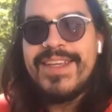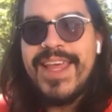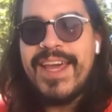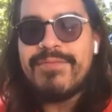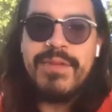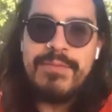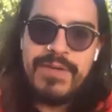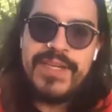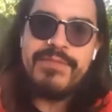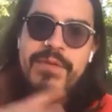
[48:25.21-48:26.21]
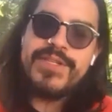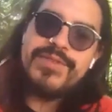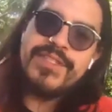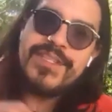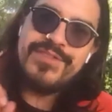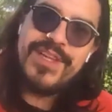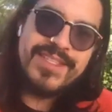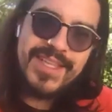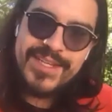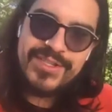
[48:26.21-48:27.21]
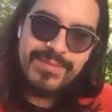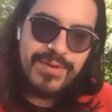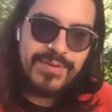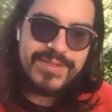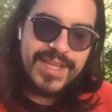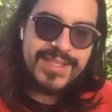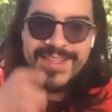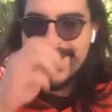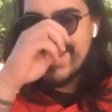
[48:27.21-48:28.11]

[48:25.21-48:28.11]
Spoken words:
that when we were doing the translation process,